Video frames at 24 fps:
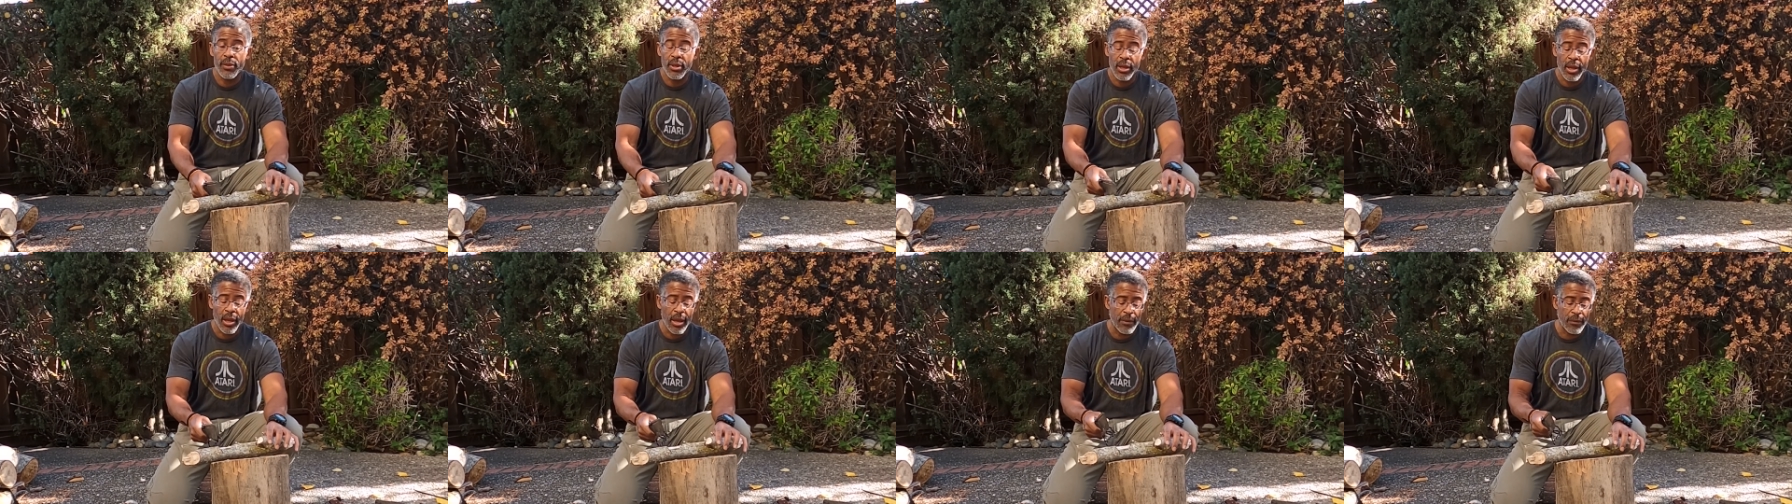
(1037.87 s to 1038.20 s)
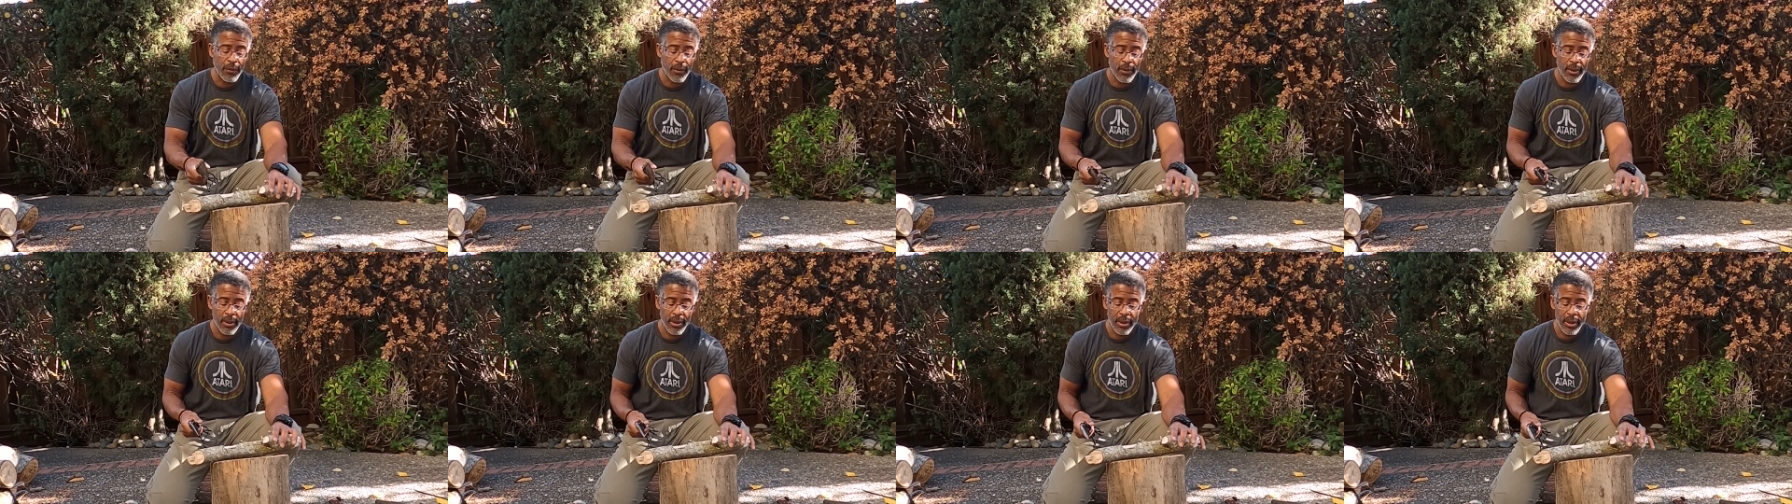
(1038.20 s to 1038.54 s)
the
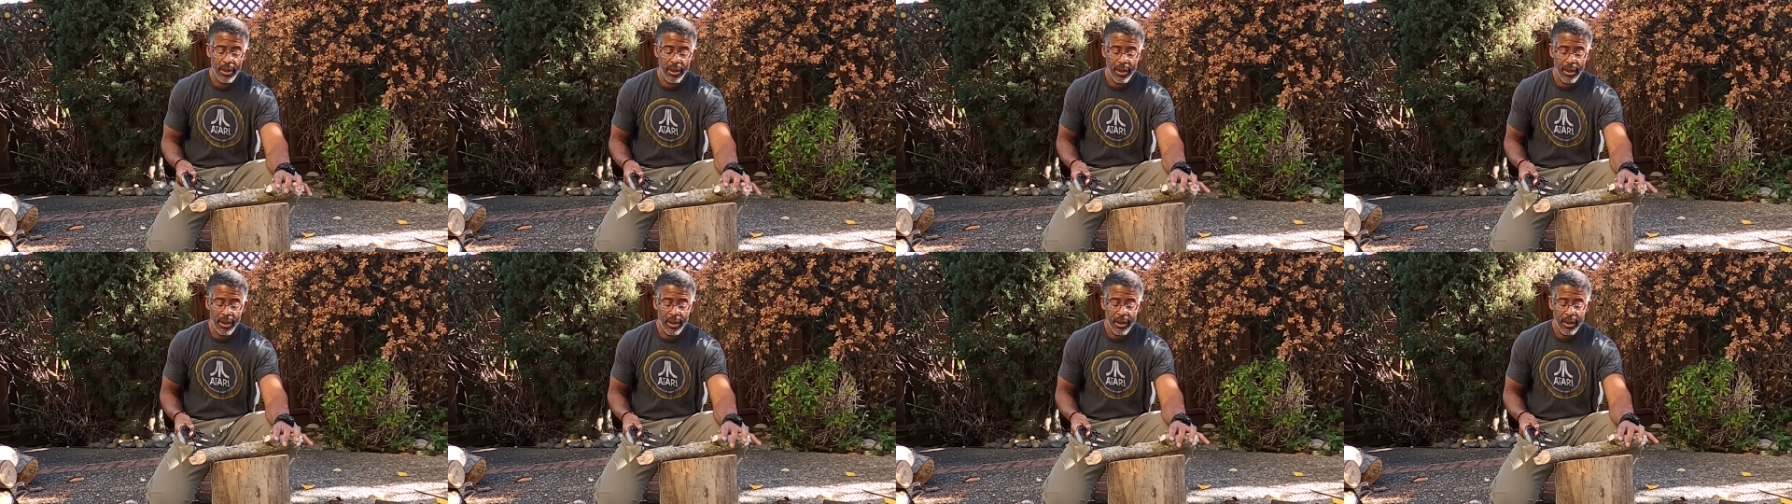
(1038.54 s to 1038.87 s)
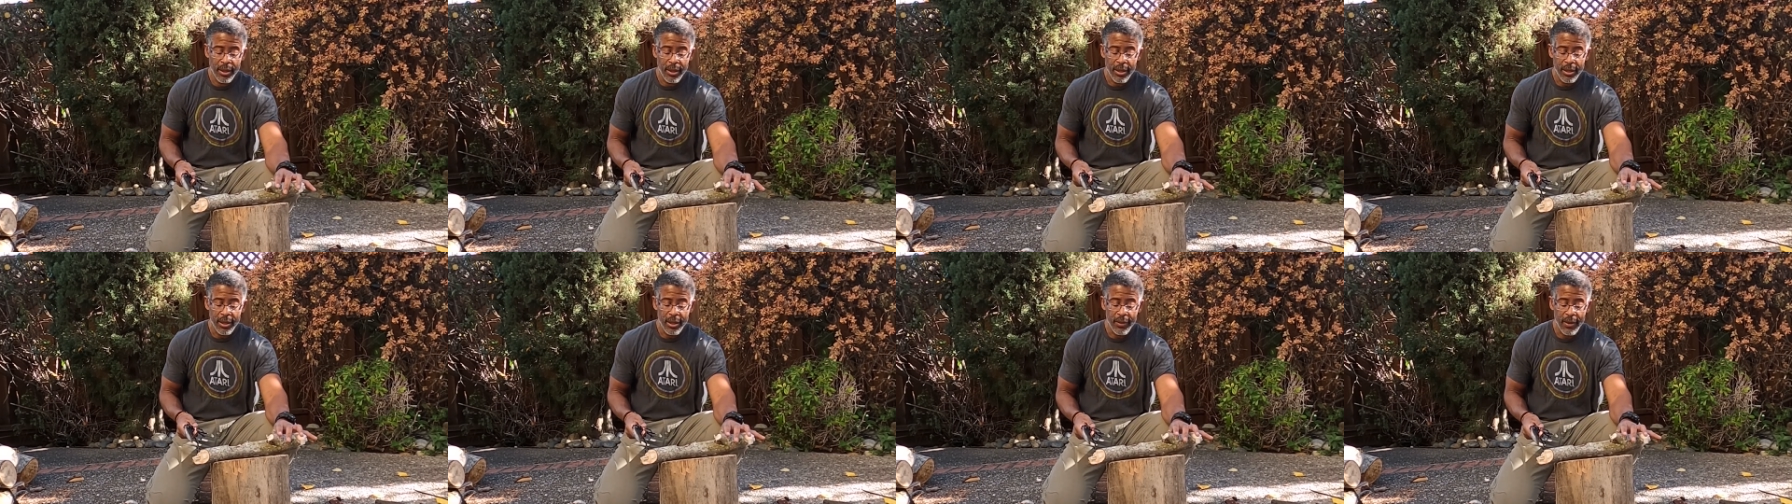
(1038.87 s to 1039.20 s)
knife,
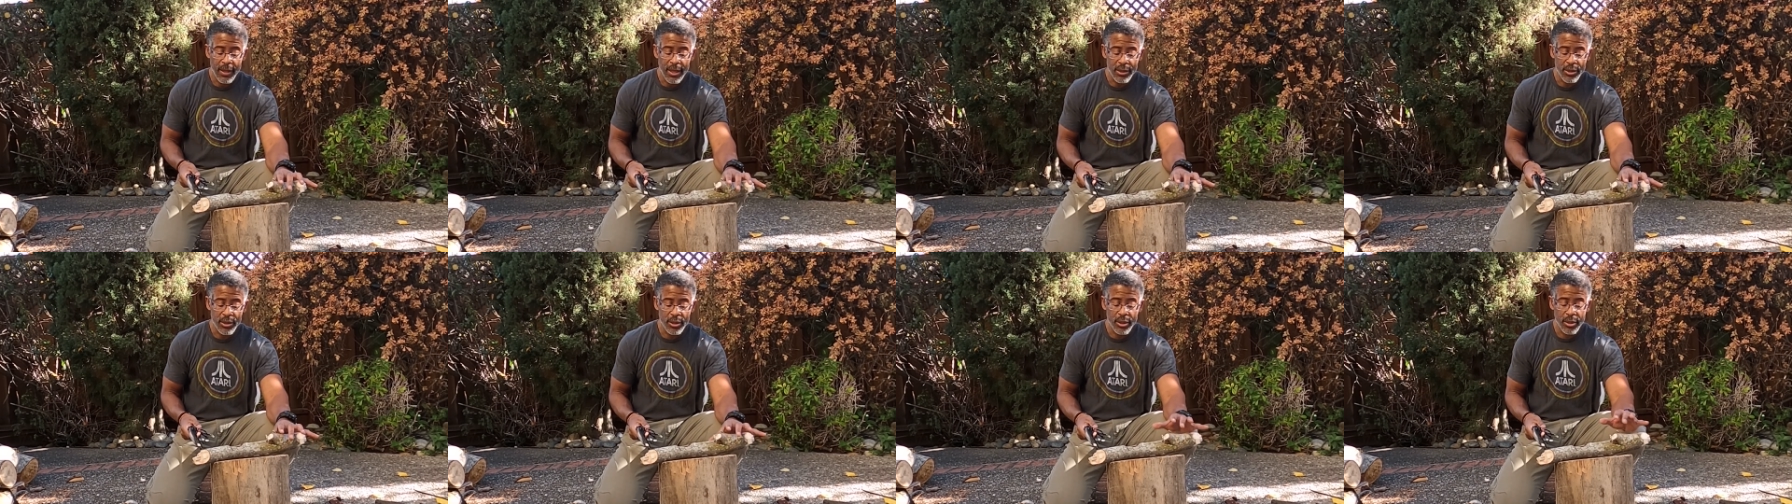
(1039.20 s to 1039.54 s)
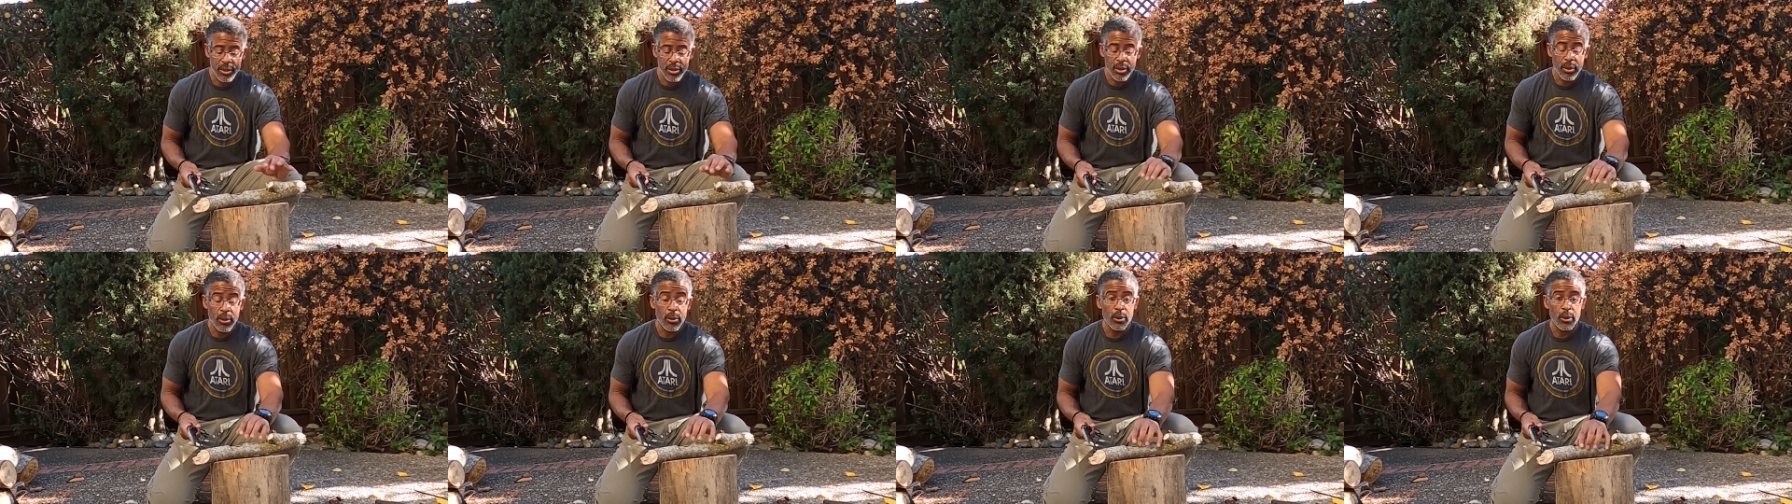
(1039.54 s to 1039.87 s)
and that's
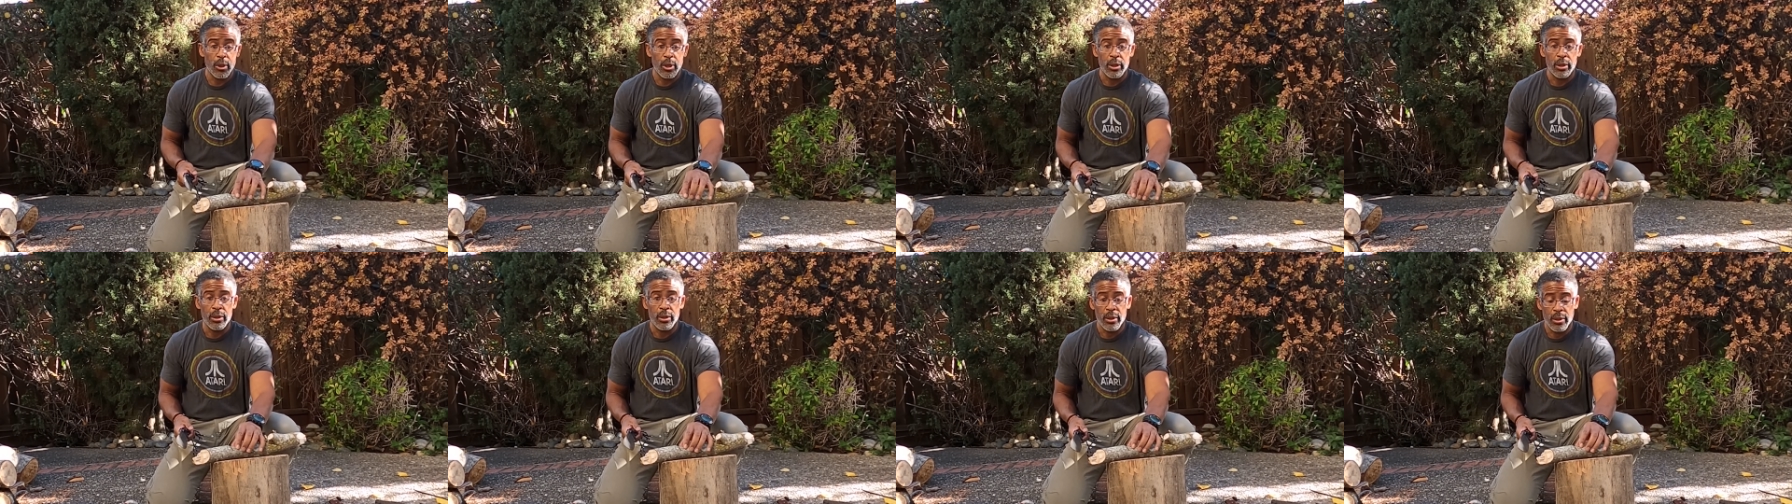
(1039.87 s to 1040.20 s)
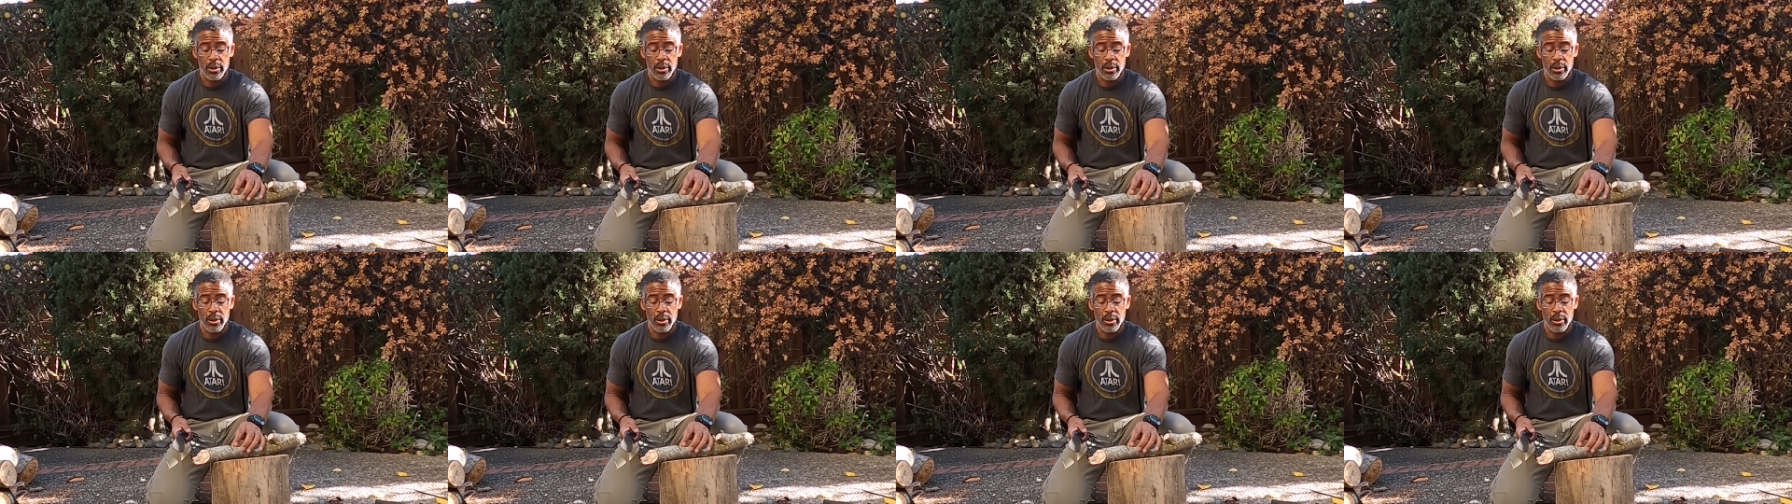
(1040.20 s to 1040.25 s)
just no good.